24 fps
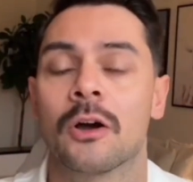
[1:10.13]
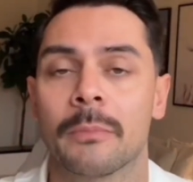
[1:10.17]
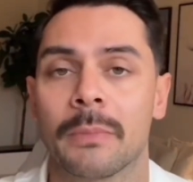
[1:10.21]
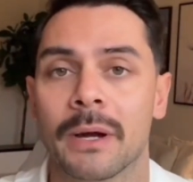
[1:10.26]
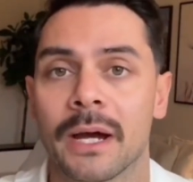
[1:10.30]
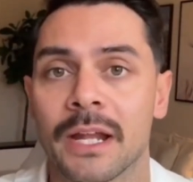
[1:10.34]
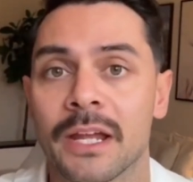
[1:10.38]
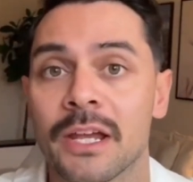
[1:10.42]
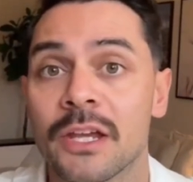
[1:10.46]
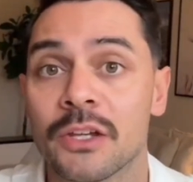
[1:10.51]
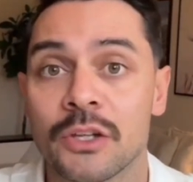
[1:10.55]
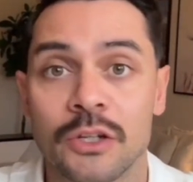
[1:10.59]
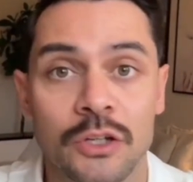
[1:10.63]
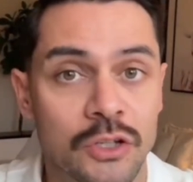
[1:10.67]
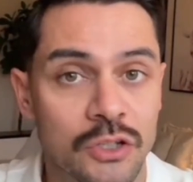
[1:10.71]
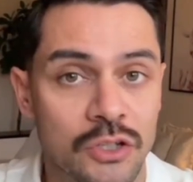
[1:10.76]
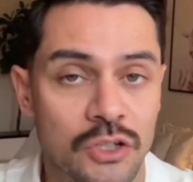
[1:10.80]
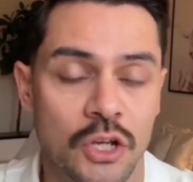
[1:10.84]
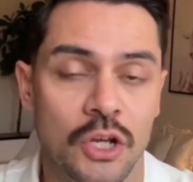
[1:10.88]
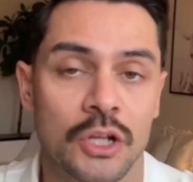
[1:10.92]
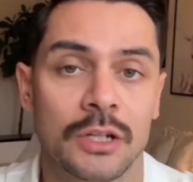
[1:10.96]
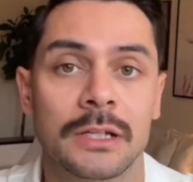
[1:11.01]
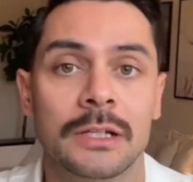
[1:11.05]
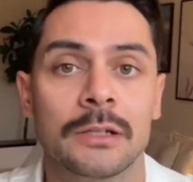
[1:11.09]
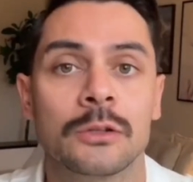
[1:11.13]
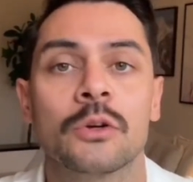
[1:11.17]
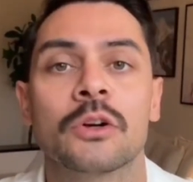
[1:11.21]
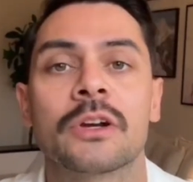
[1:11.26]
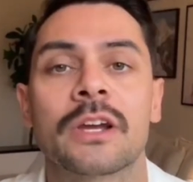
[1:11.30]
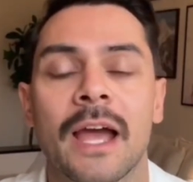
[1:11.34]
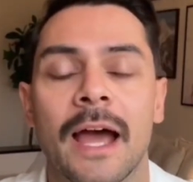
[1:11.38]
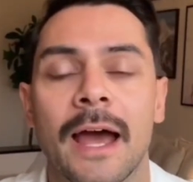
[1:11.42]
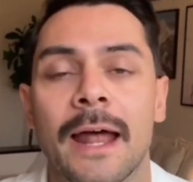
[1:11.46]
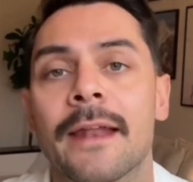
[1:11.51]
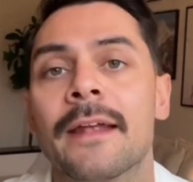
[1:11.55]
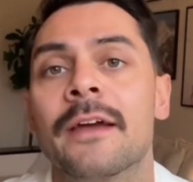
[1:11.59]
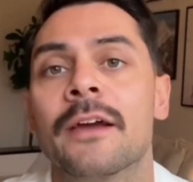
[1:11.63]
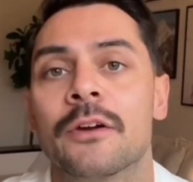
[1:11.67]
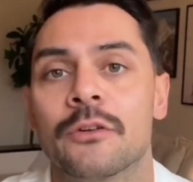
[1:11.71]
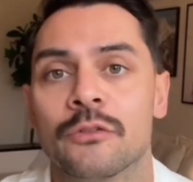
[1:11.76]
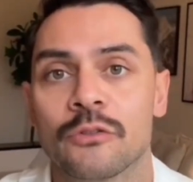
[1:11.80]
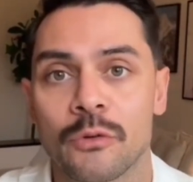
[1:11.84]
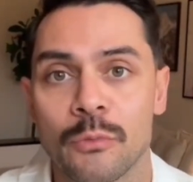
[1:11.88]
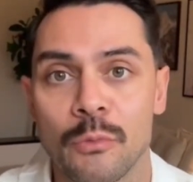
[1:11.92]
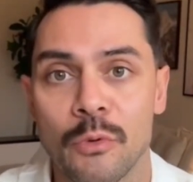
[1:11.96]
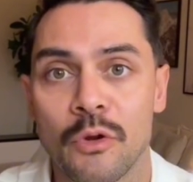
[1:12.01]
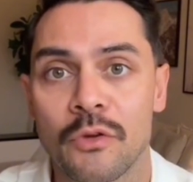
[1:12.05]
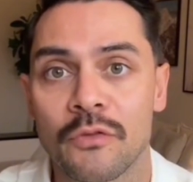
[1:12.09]
but you could certainly look at
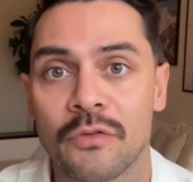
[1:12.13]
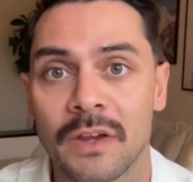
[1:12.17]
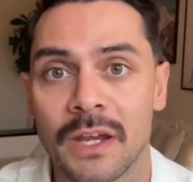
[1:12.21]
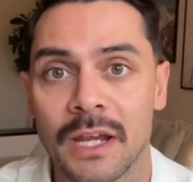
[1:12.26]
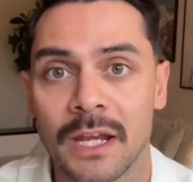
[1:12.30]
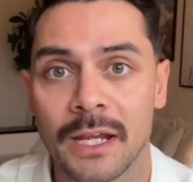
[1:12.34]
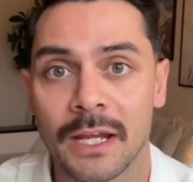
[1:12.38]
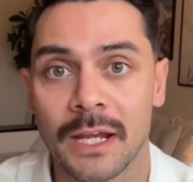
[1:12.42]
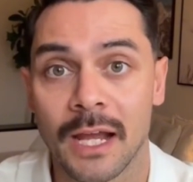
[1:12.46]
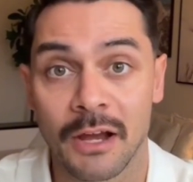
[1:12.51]
removing